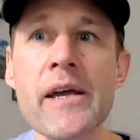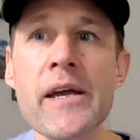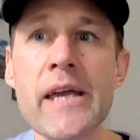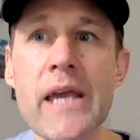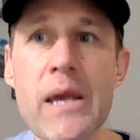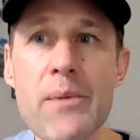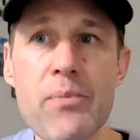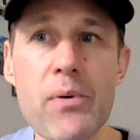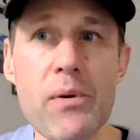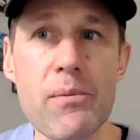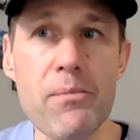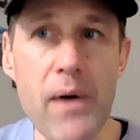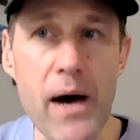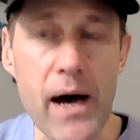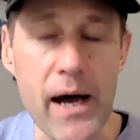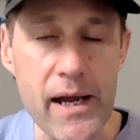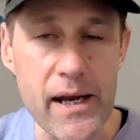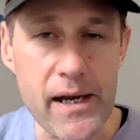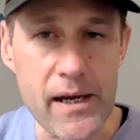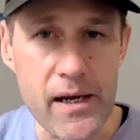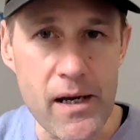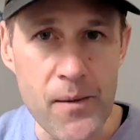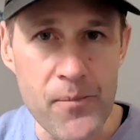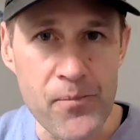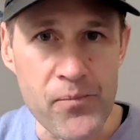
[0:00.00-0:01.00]
Keep in
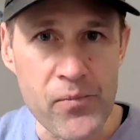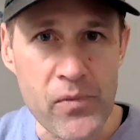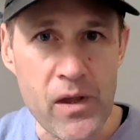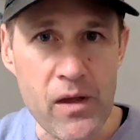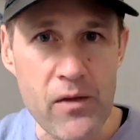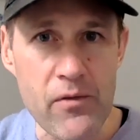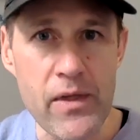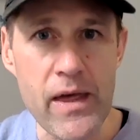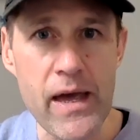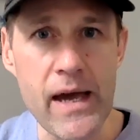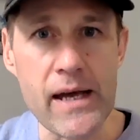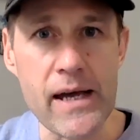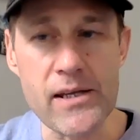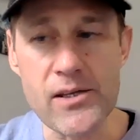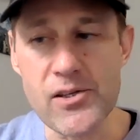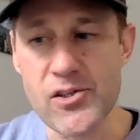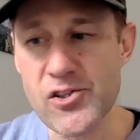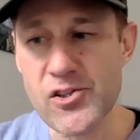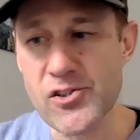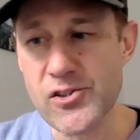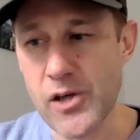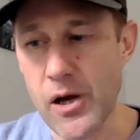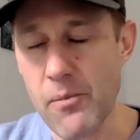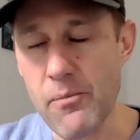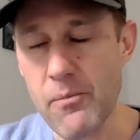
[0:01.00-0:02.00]
mind that
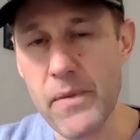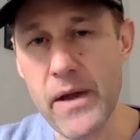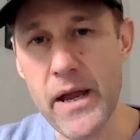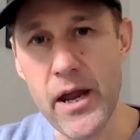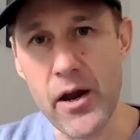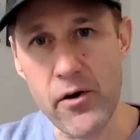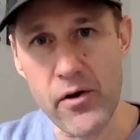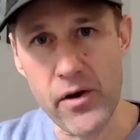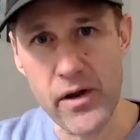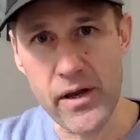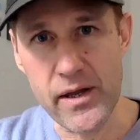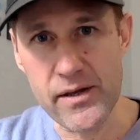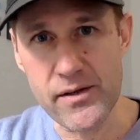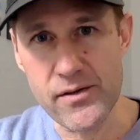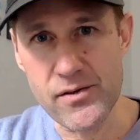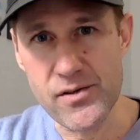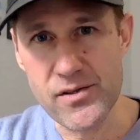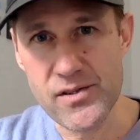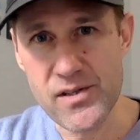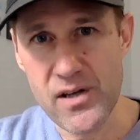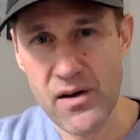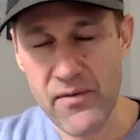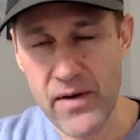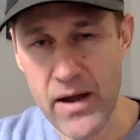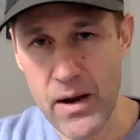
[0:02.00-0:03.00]
some
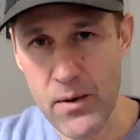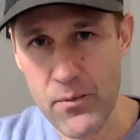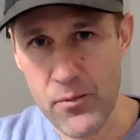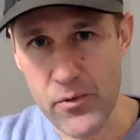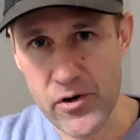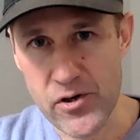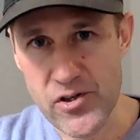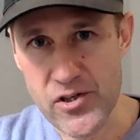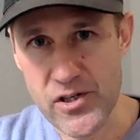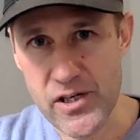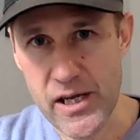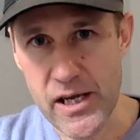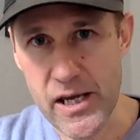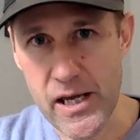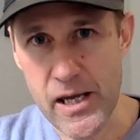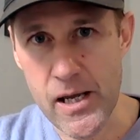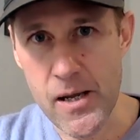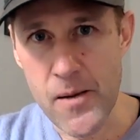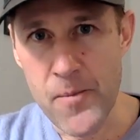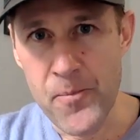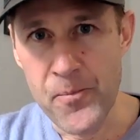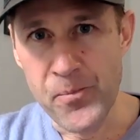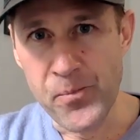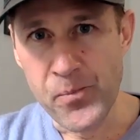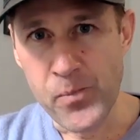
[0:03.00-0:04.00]
areas of Ambergris
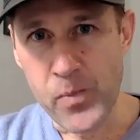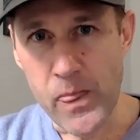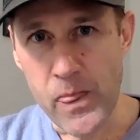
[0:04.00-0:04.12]
Key